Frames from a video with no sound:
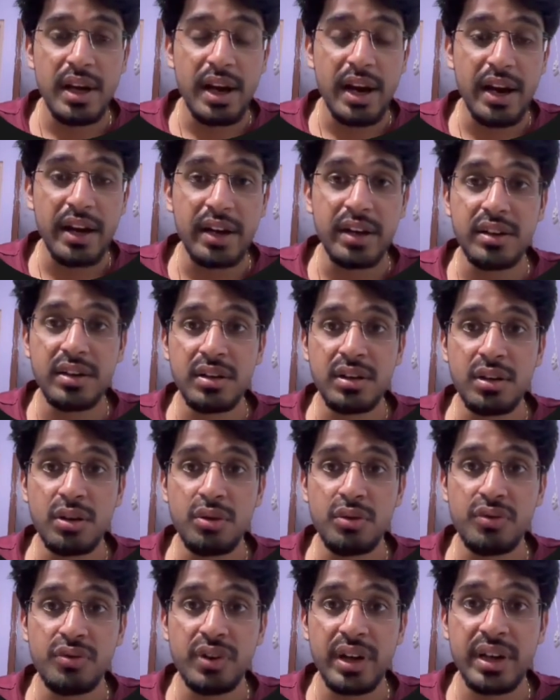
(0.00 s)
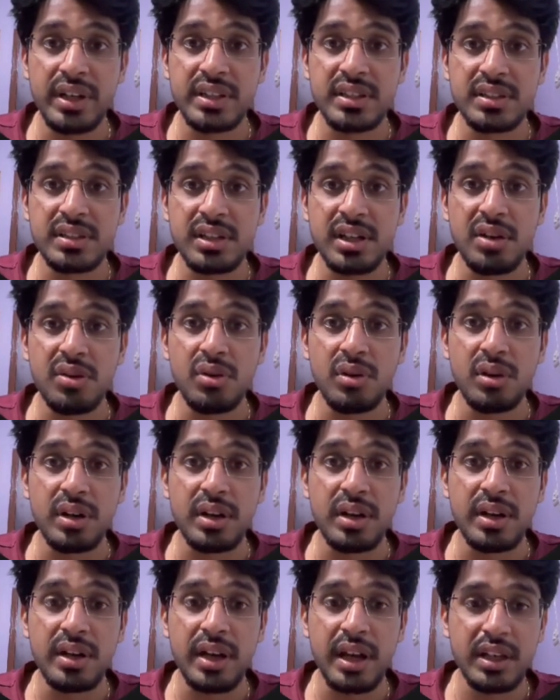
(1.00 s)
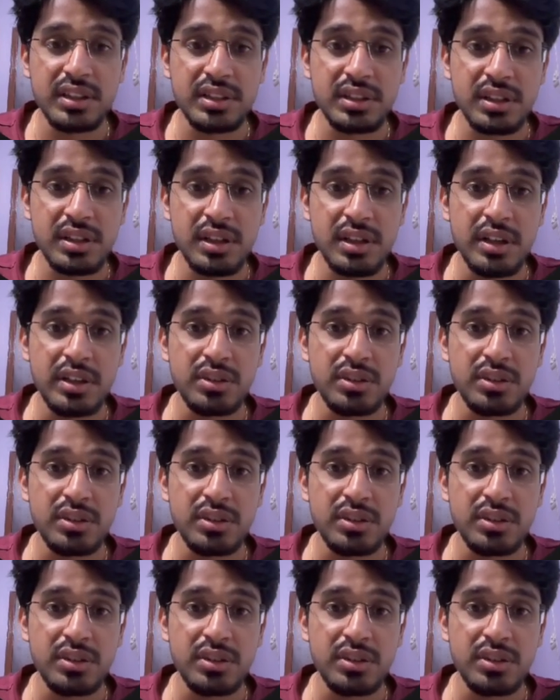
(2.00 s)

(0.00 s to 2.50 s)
and now if I just click on next,